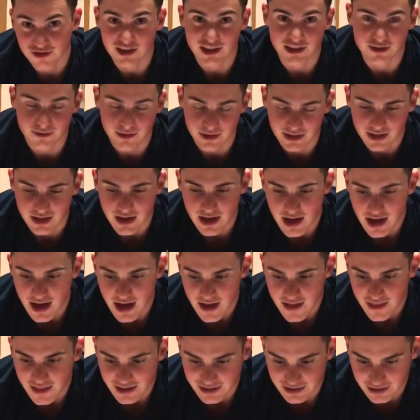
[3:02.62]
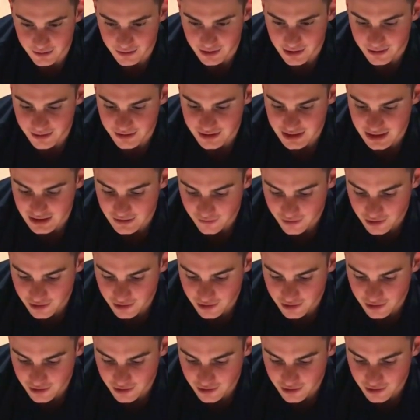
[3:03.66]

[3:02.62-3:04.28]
So that's like what I was saying.